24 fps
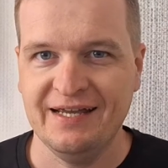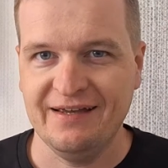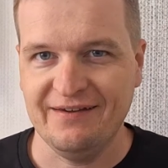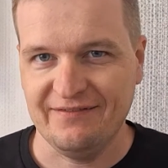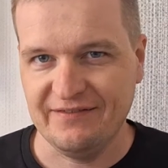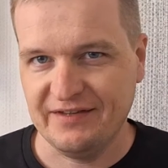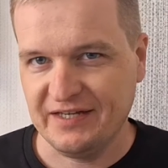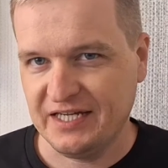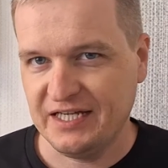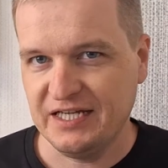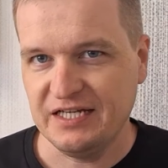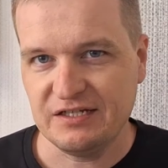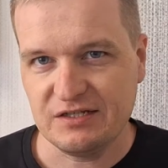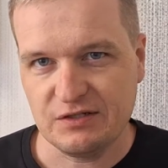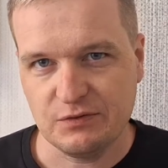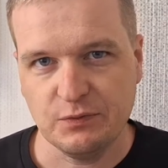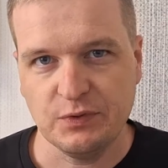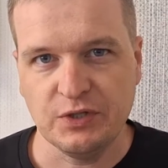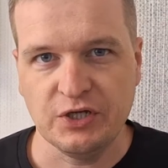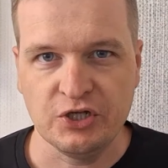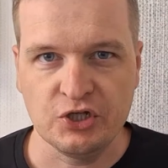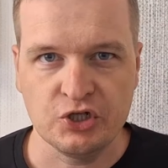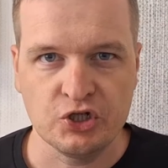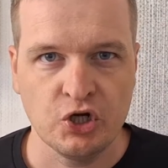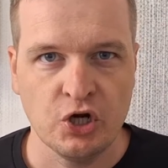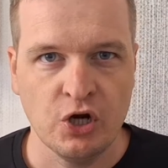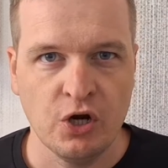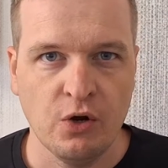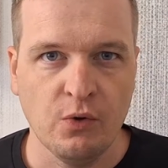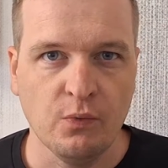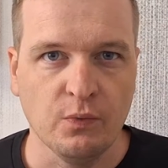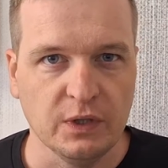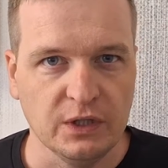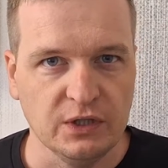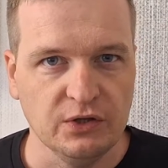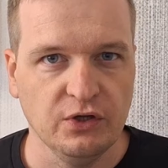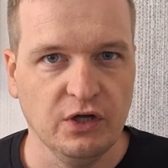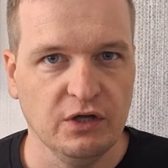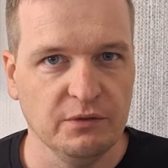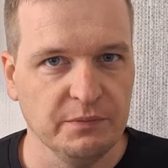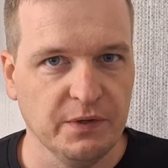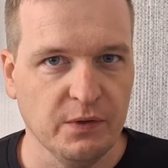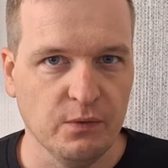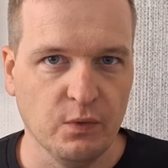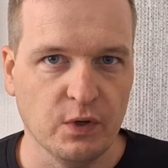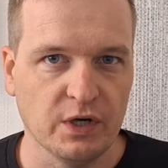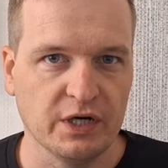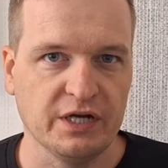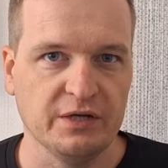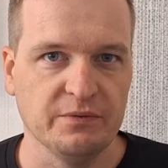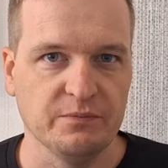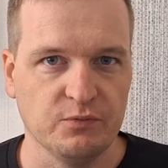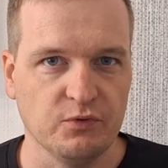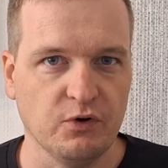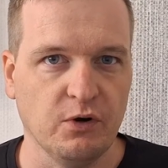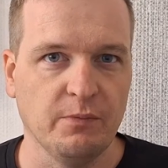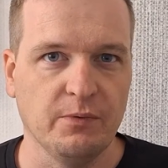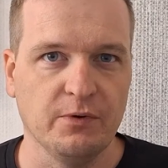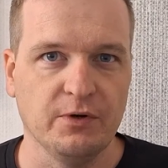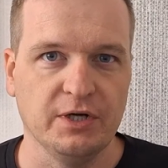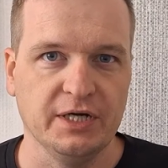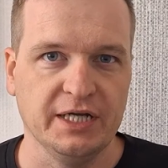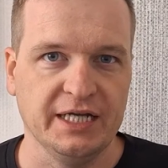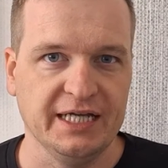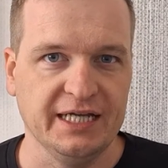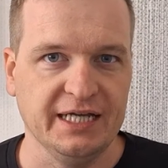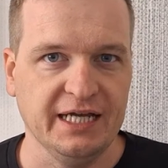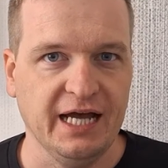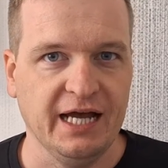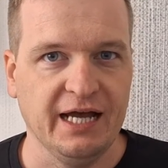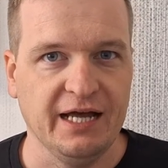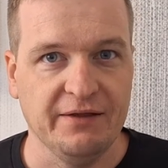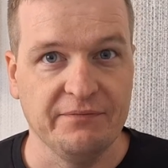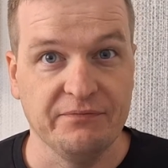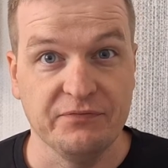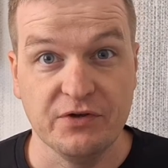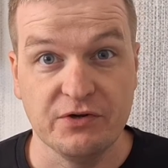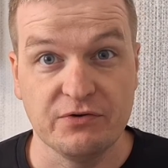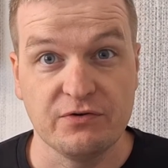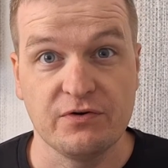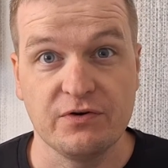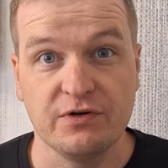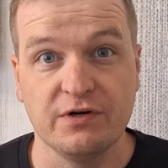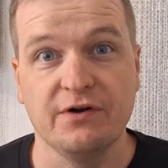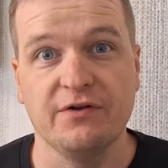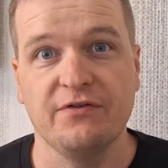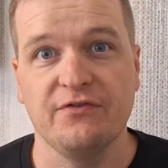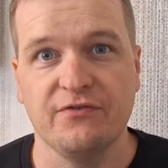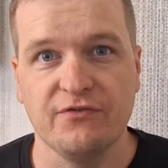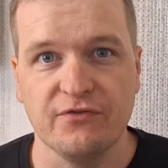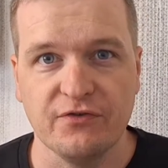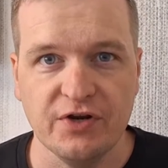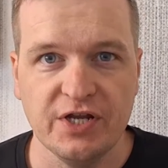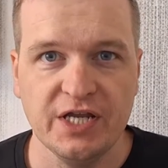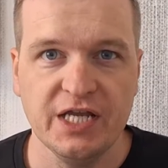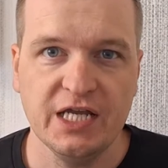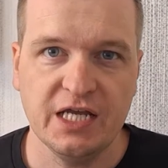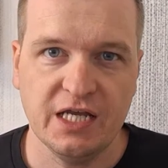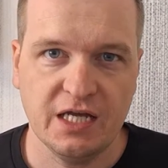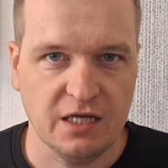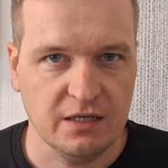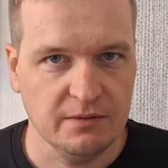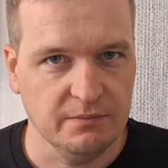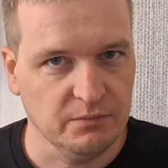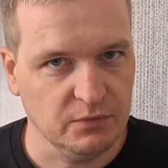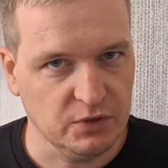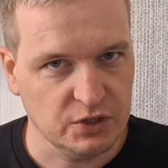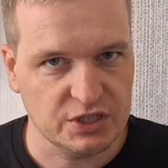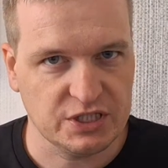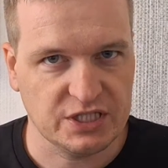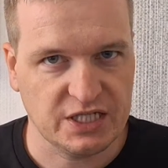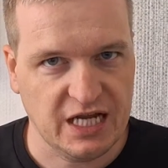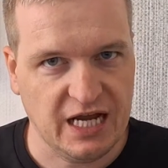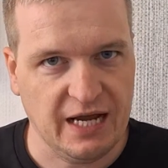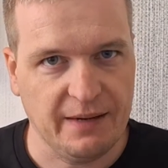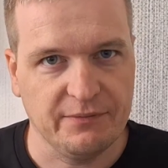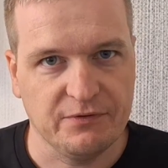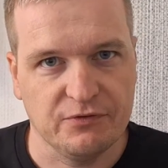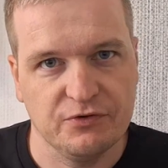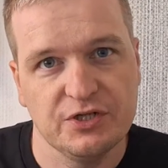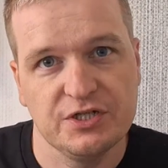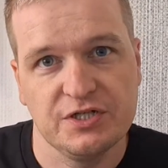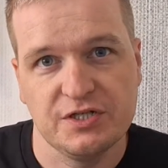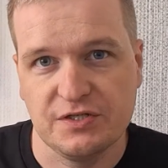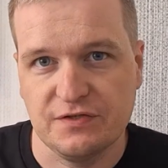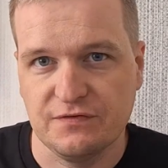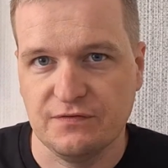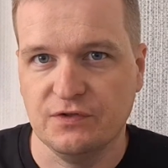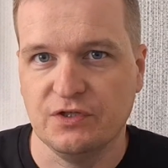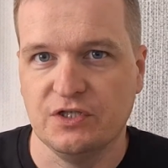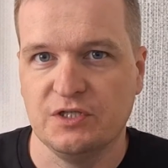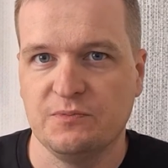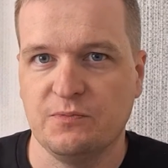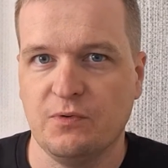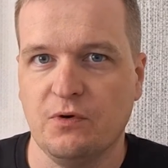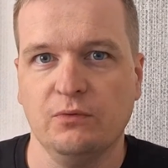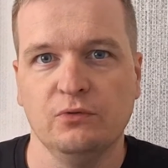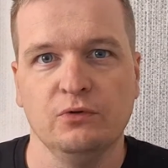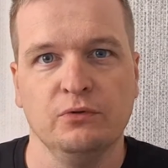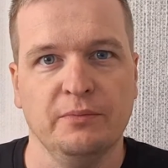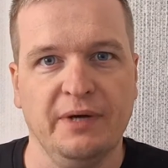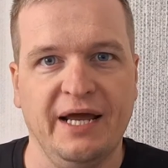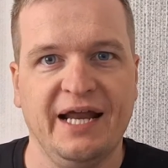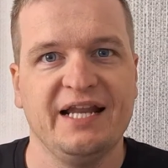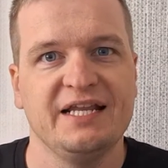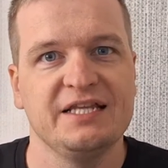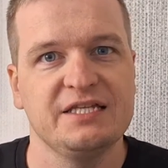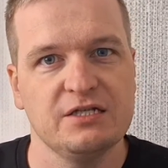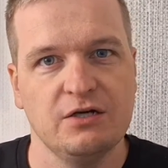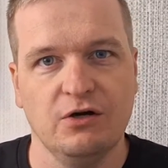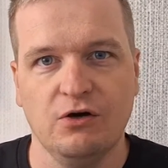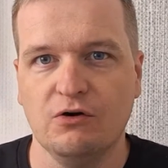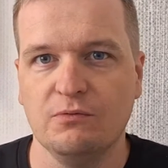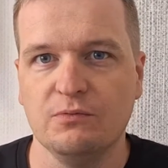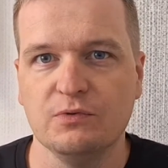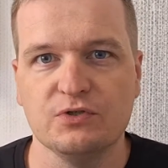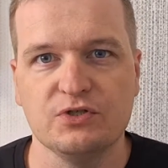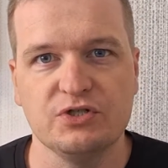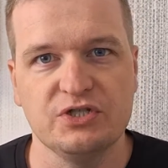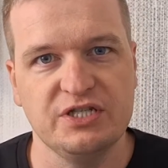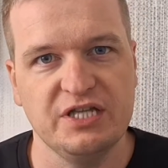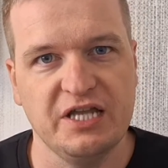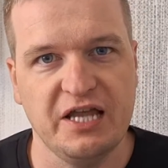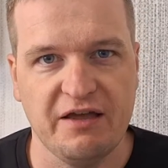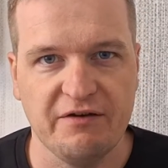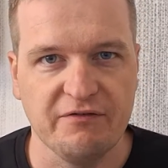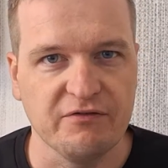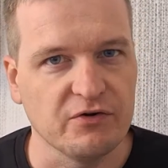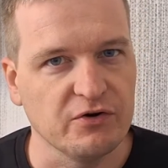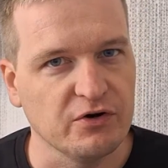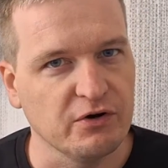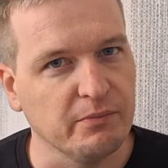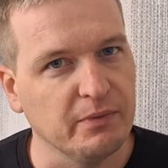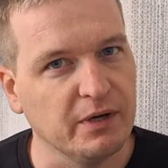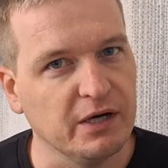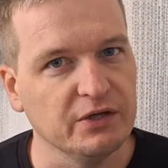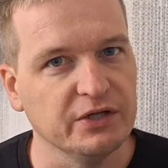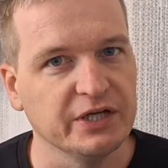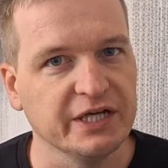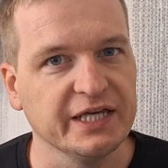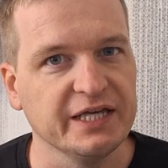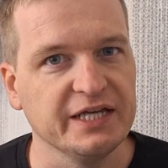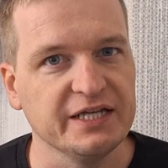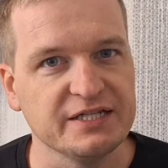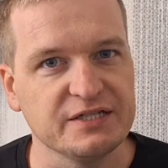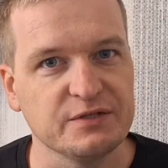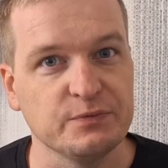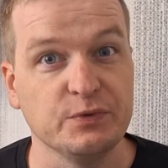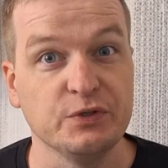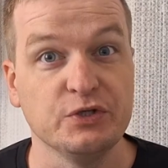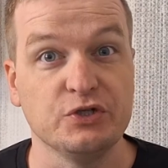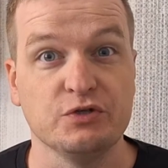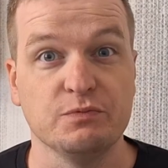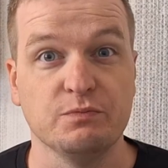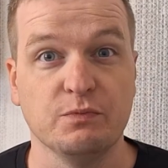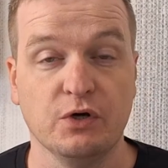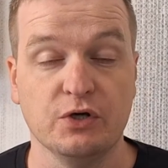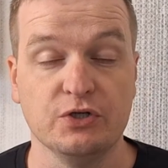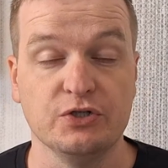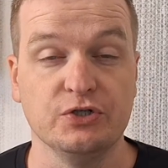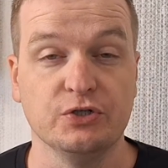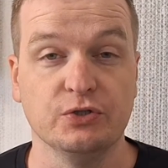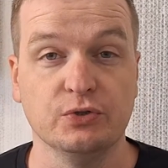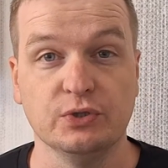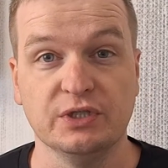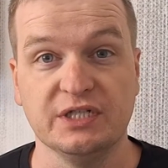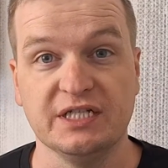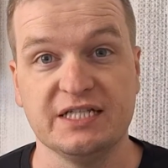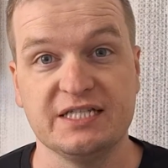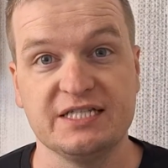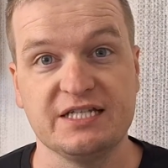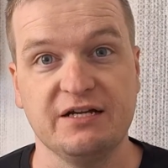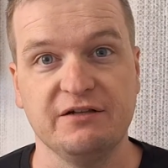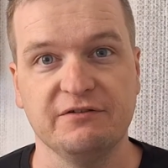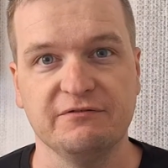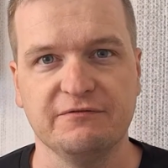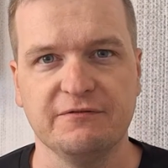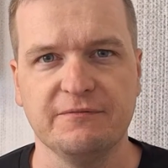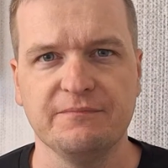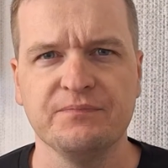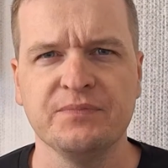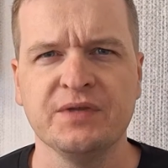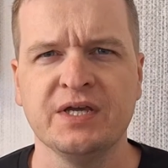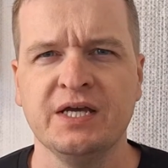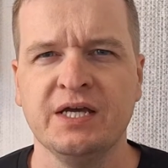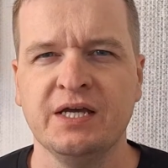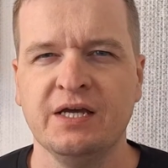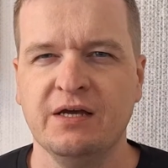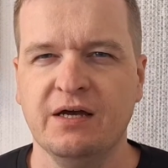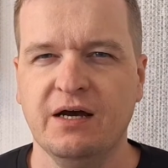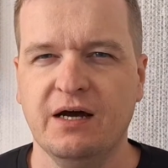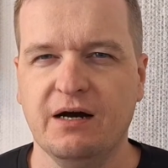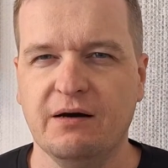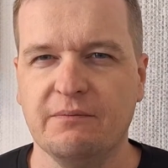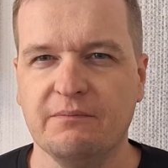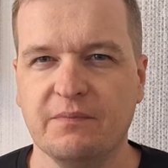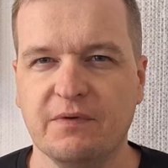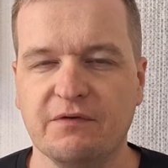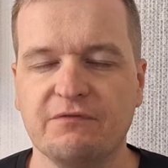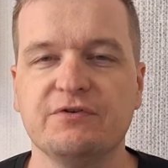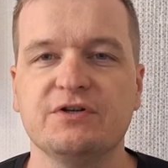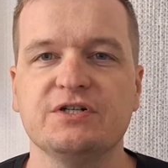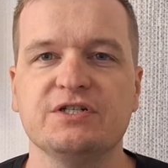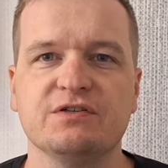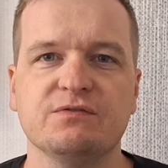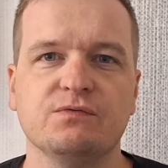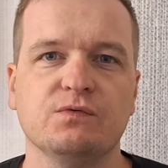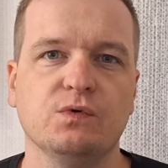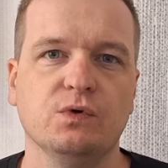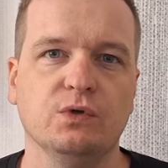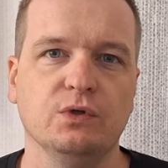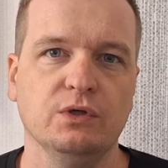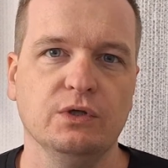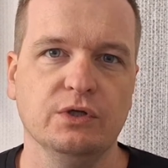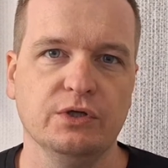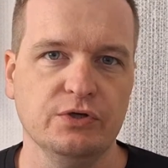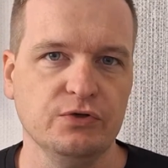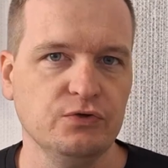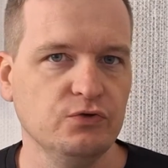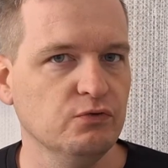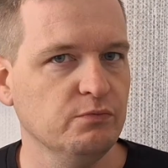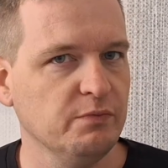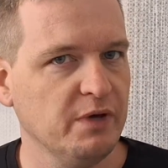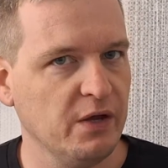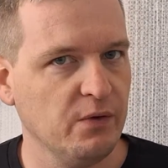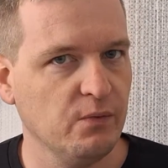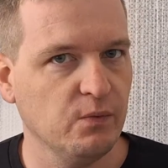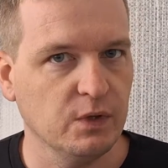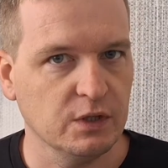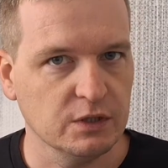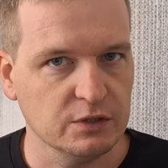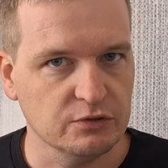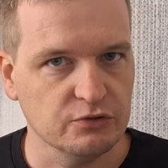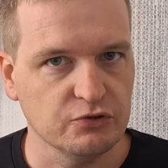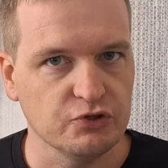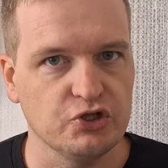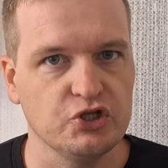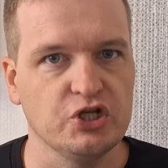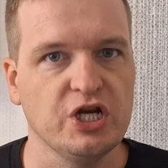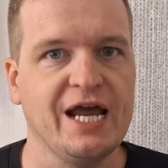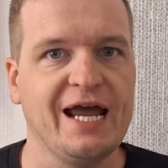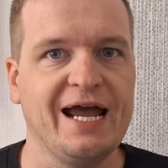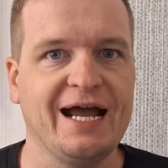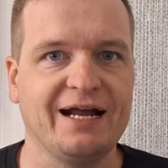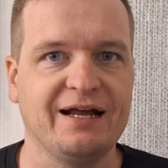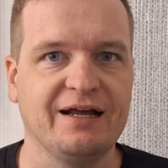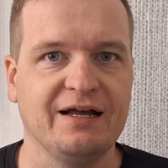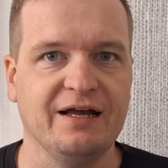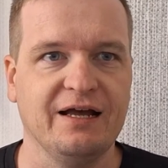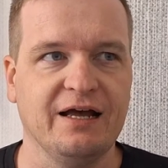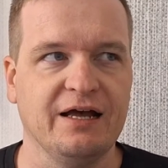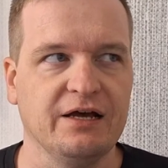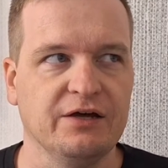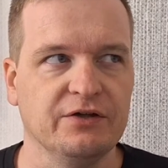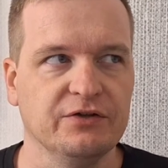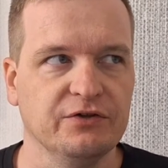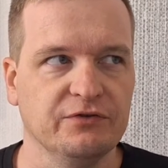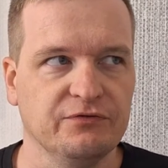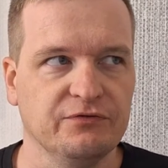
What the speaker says: the key switch will not be working properly. There are three most common reasons for this problem, and it's almost never about the key switch module itself. First of all, you may want to check the